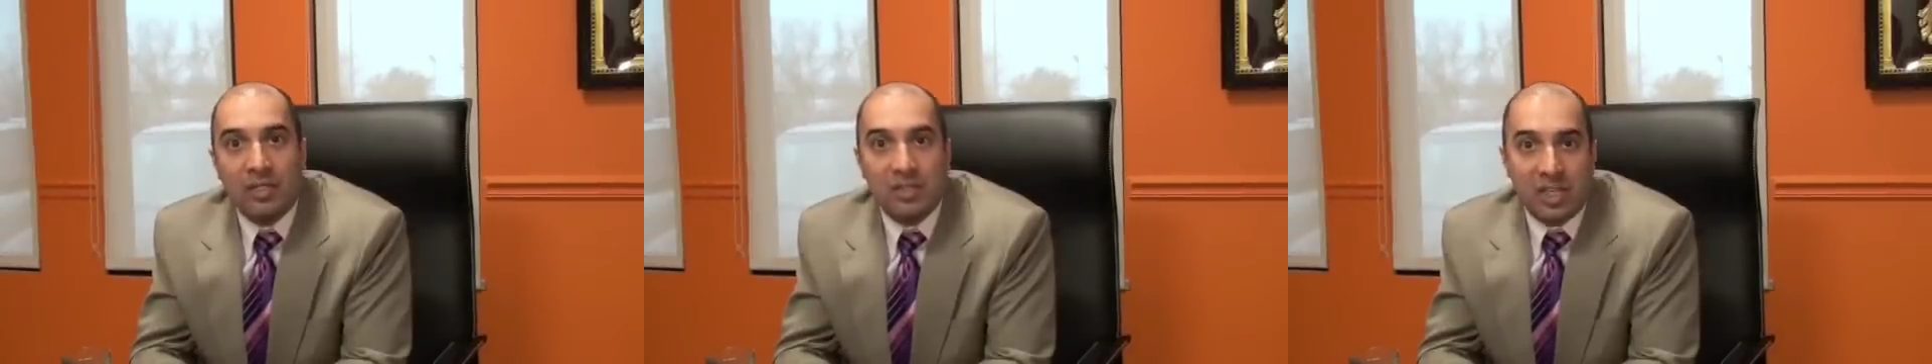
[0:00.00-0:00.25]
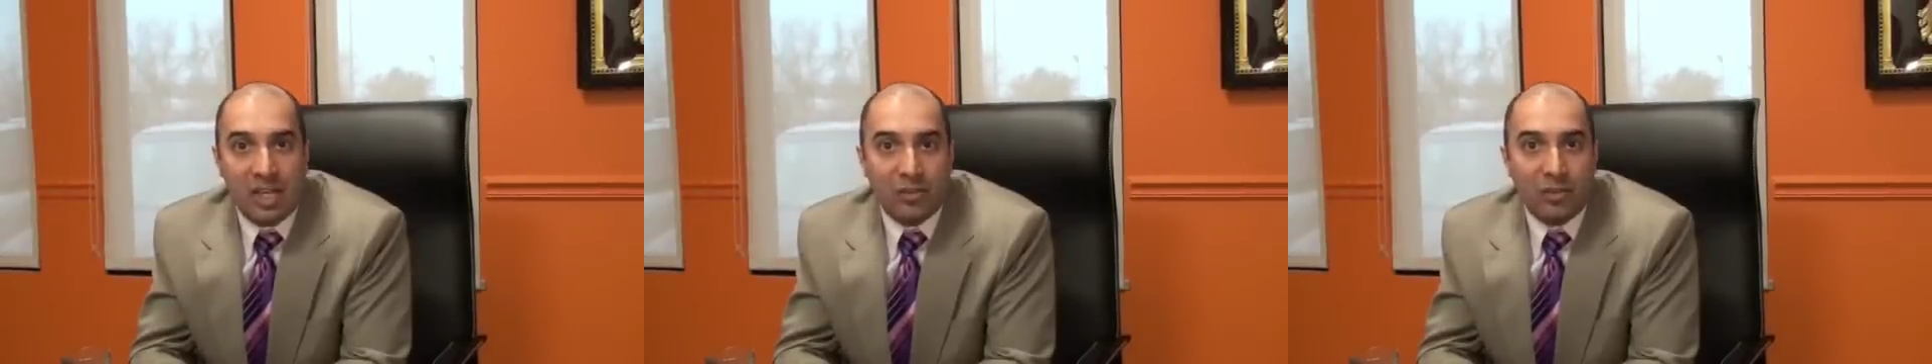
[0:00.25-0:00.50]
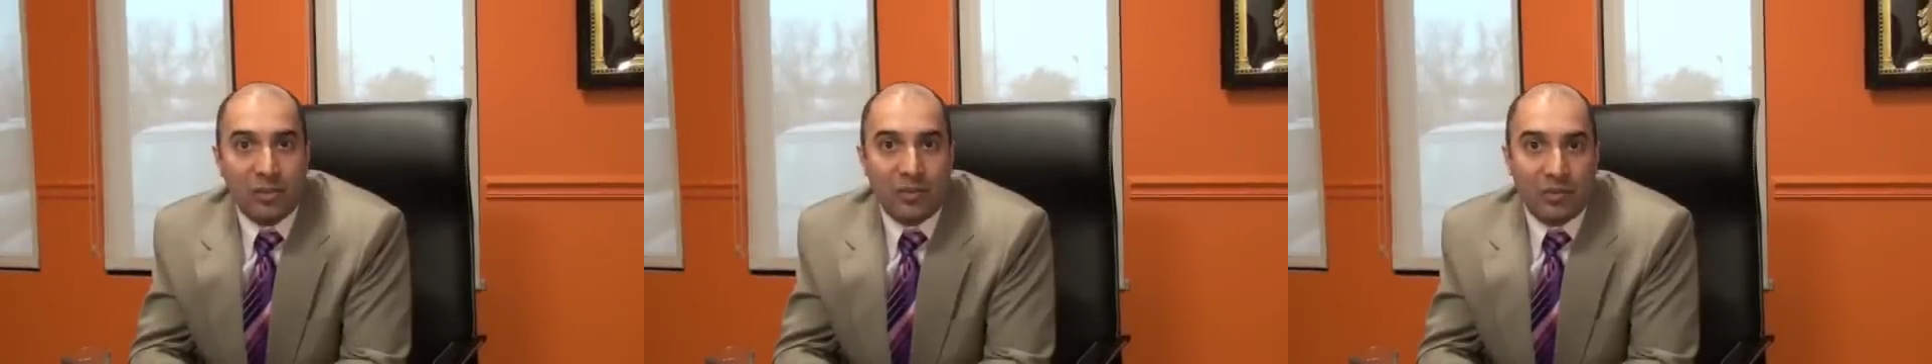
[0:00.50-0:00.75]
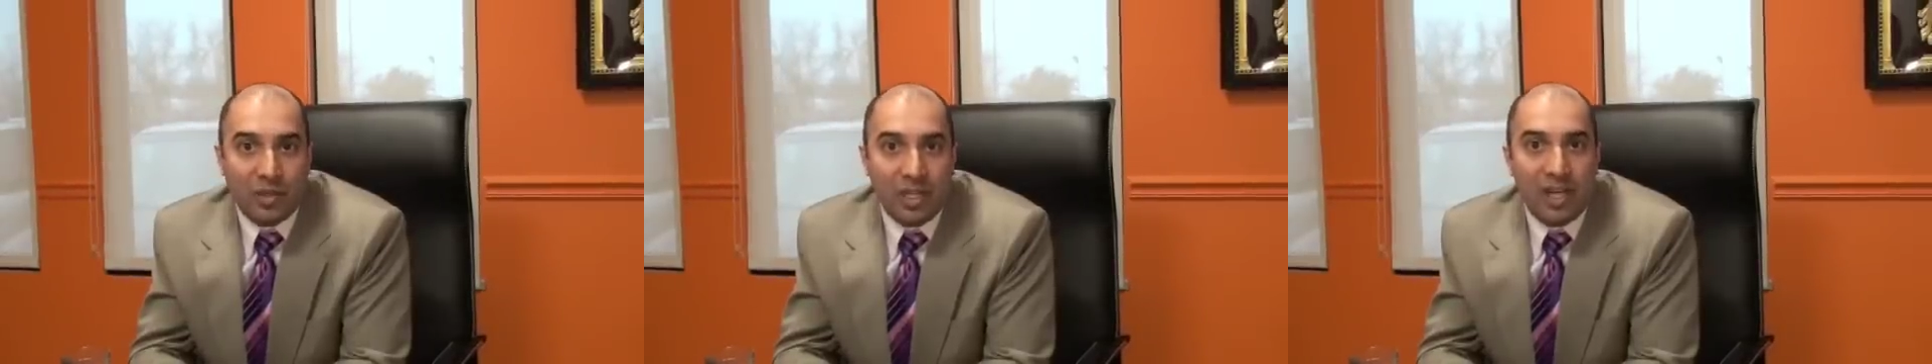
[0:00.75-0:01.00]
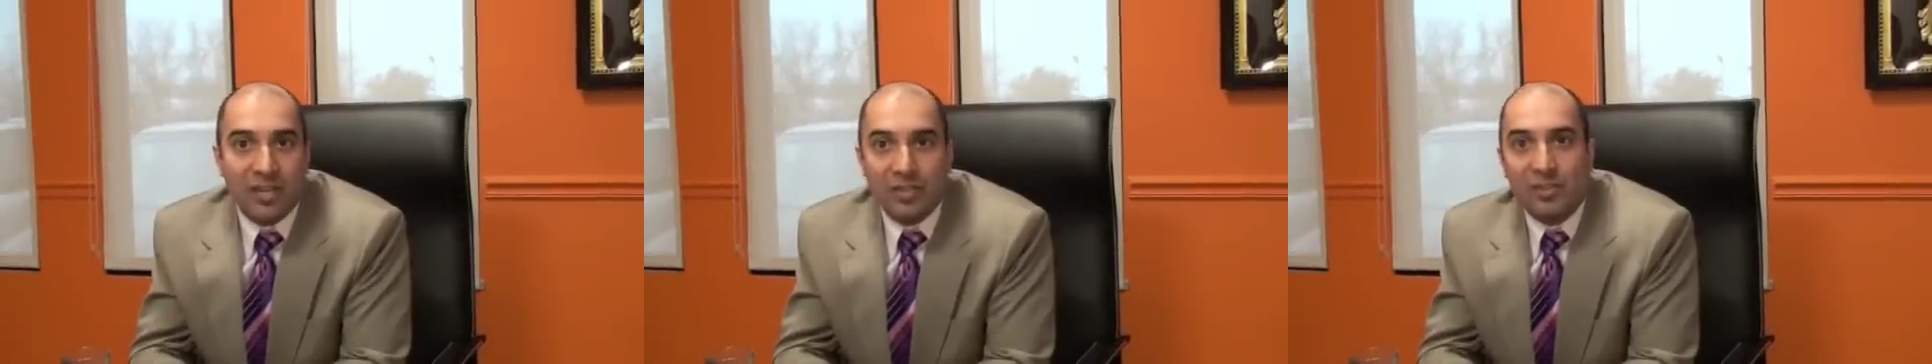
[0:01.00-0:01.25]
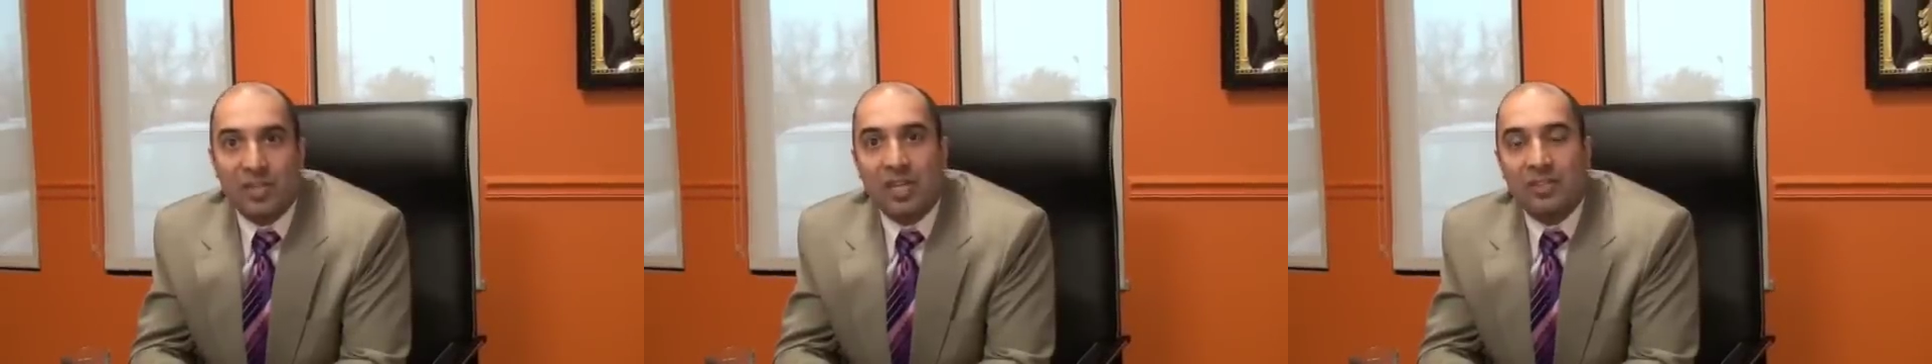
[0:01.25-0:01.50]
to schedule your free
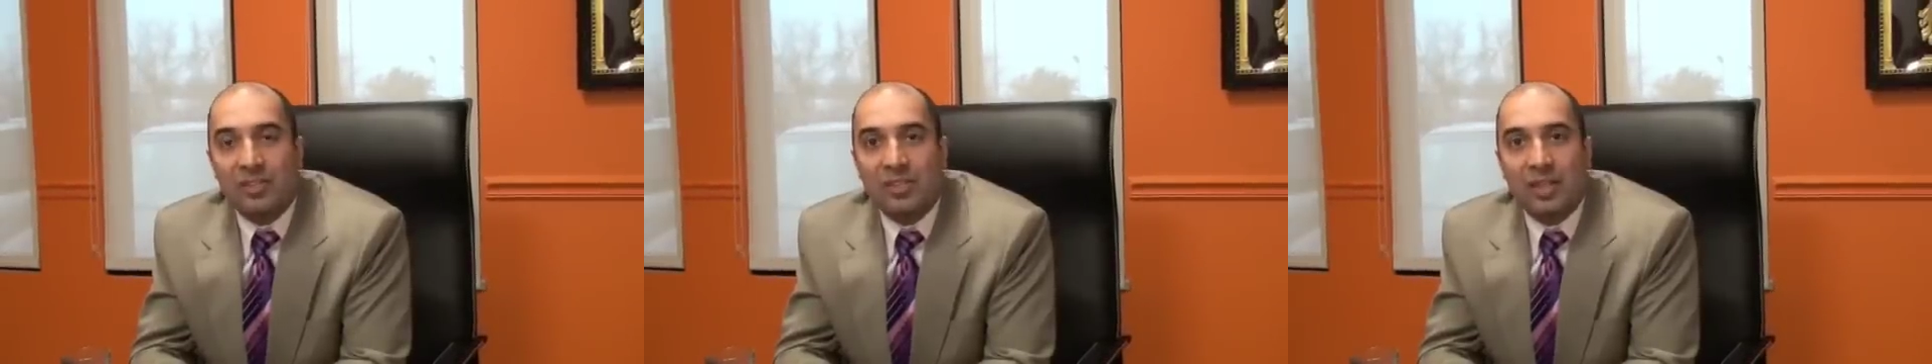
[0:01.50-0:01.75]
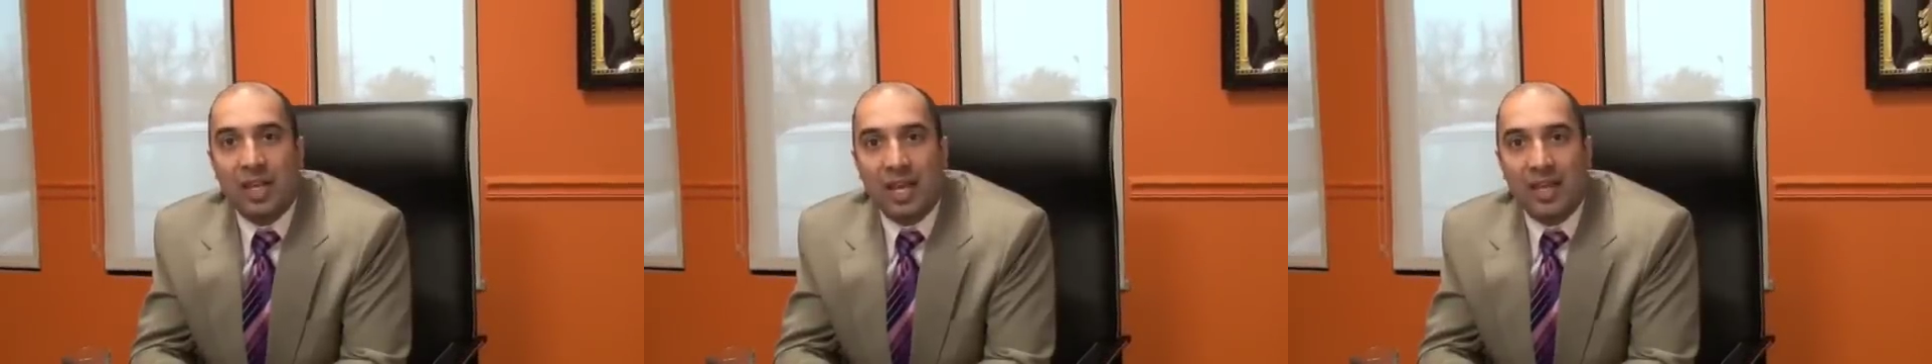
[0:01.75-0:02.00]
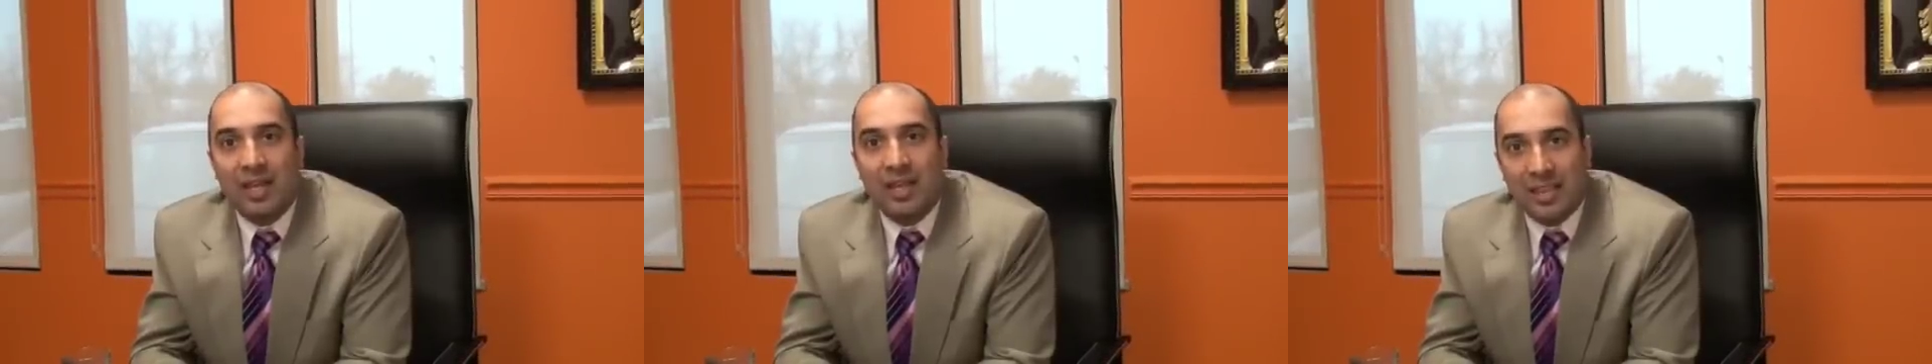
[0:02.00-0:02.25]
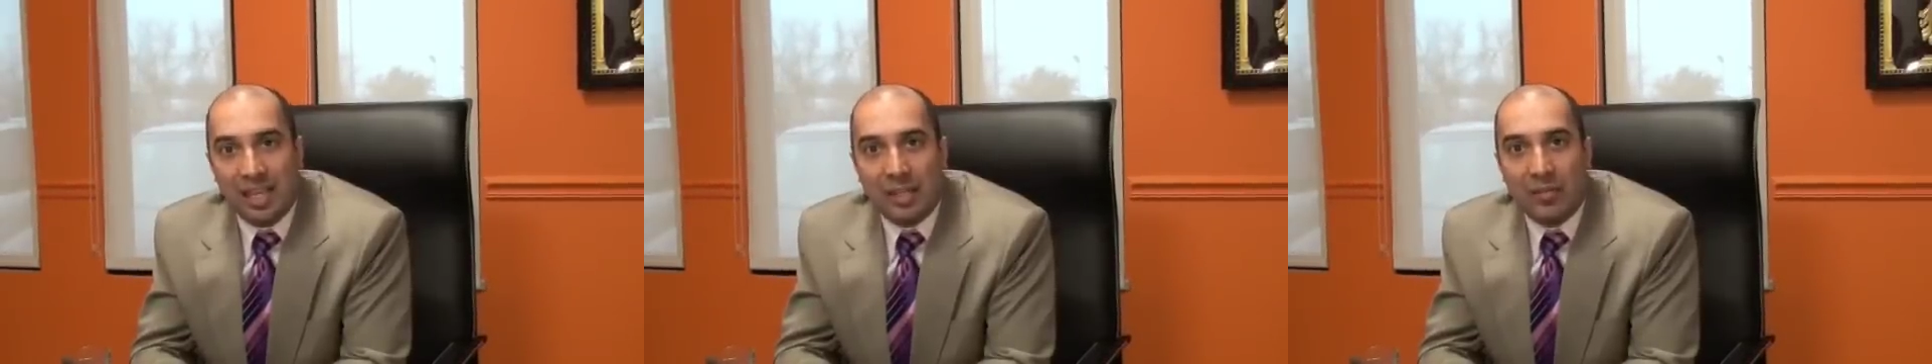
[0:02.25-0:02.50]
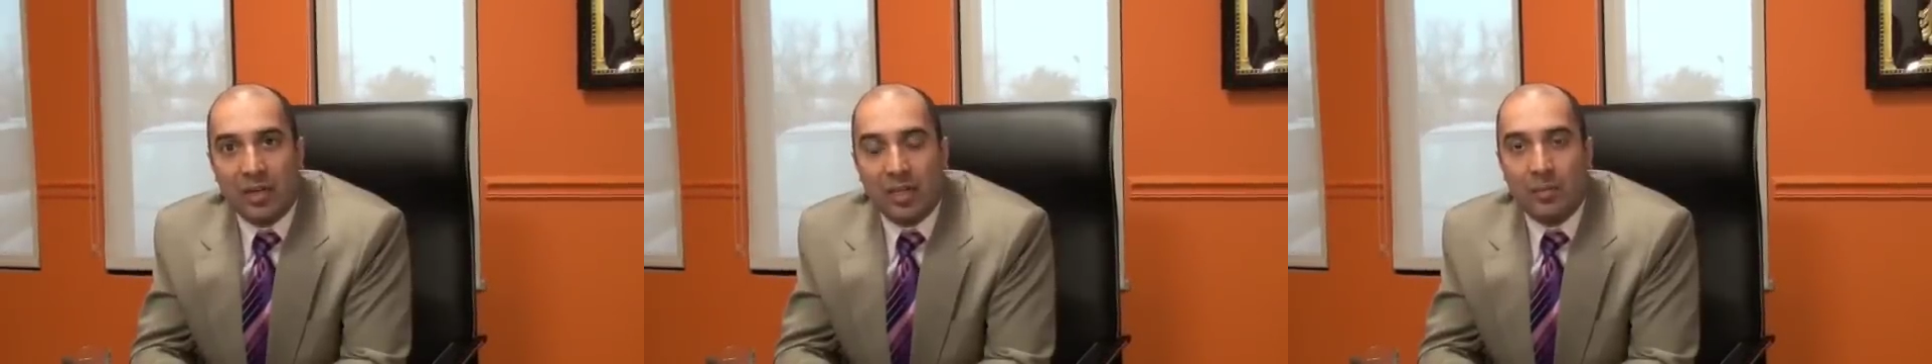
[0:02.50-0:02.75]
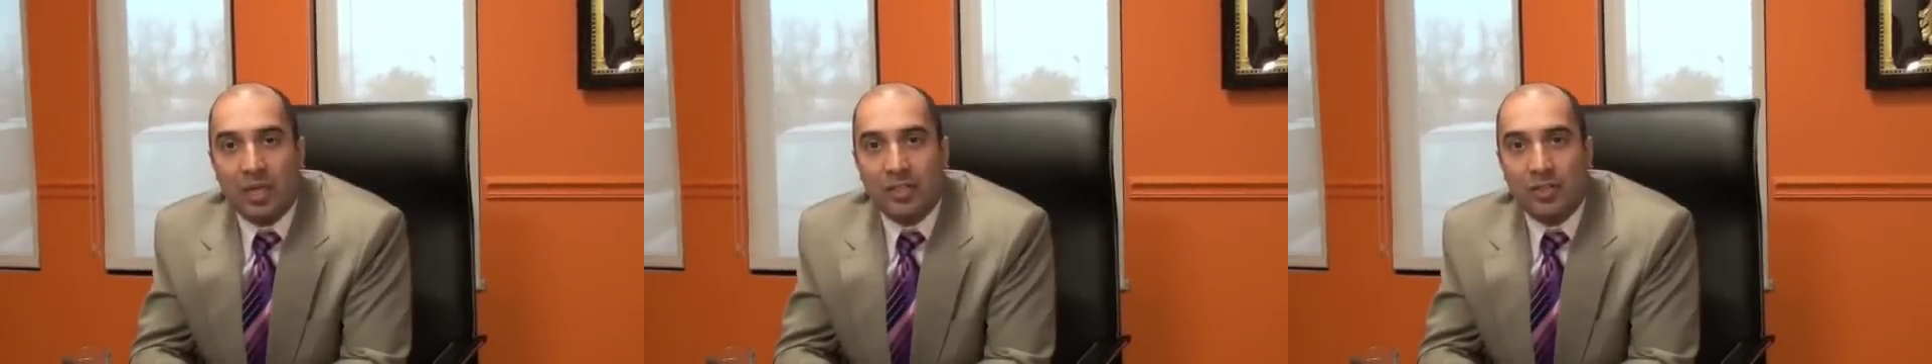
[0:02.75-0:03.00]
consultation today. Thank you
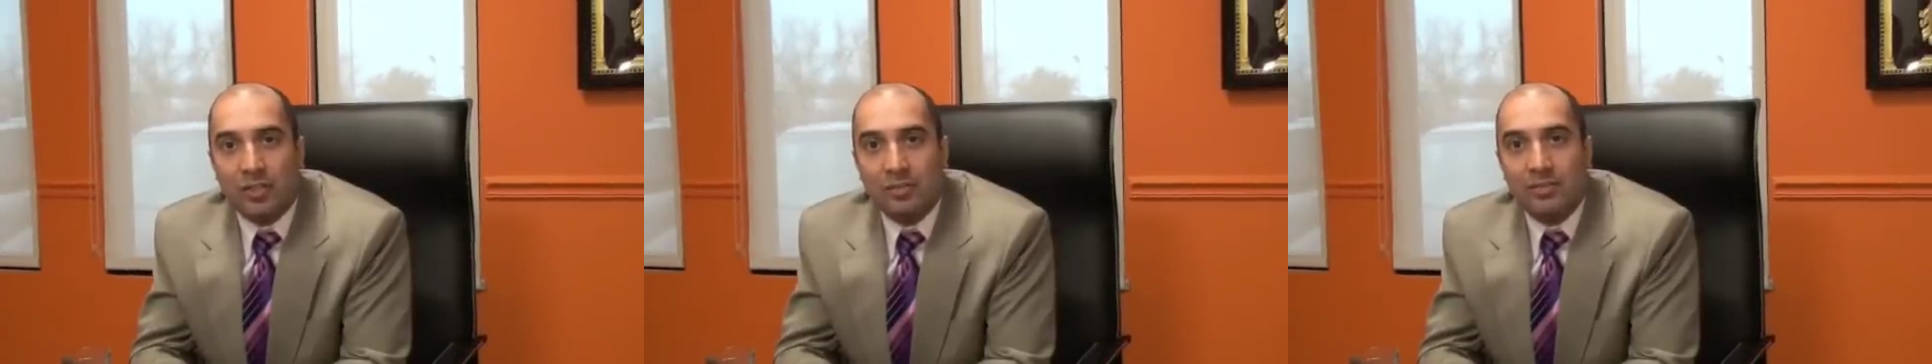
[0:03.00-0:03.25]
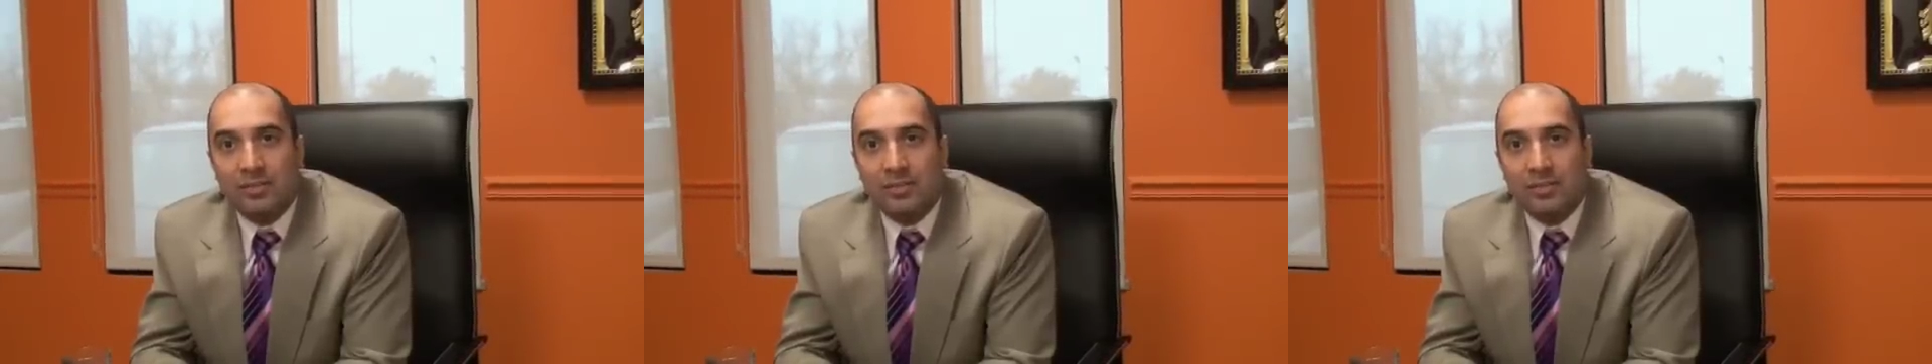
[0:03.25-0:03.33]
very much.